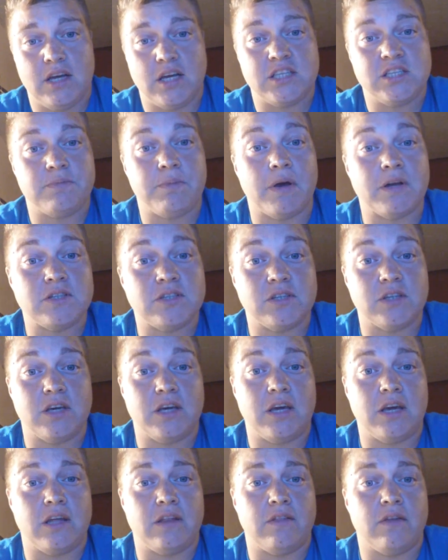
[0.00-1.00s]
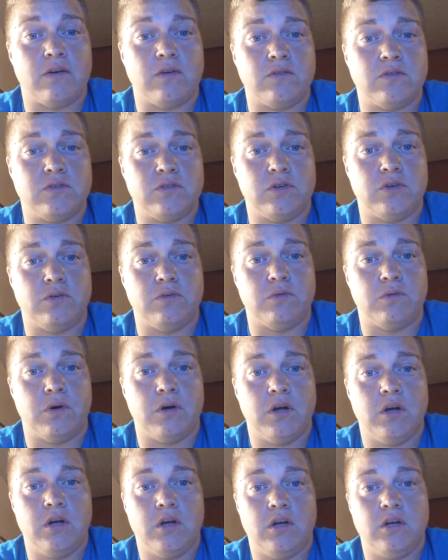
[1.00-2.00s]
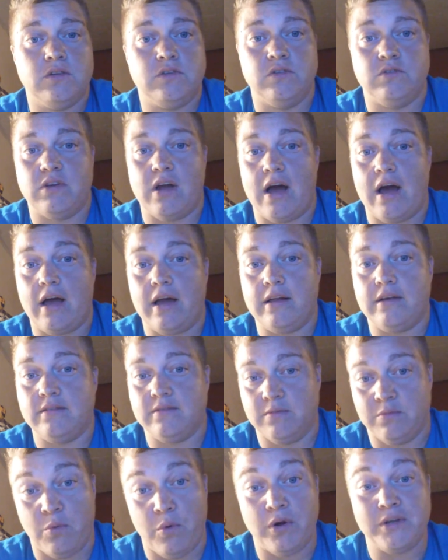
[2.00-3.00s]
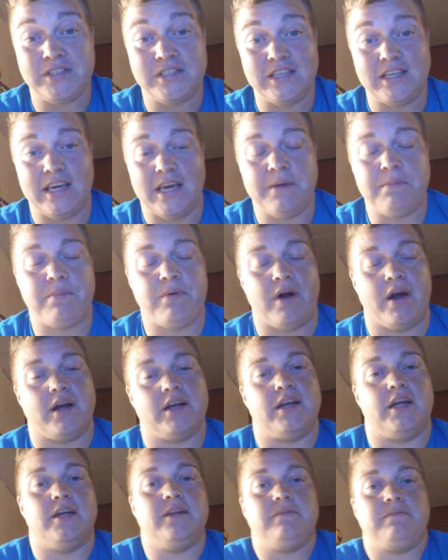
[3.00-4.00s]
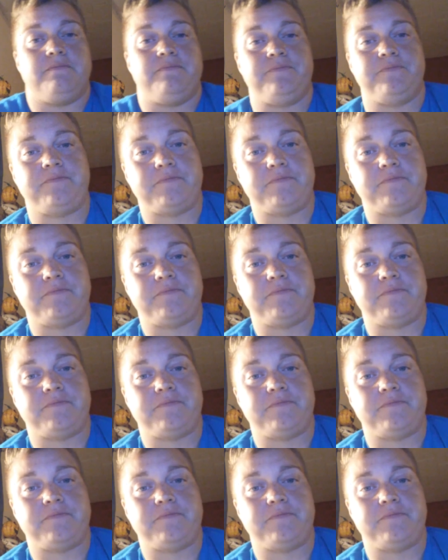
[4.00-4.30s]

especially in those who do not want to get pregnant.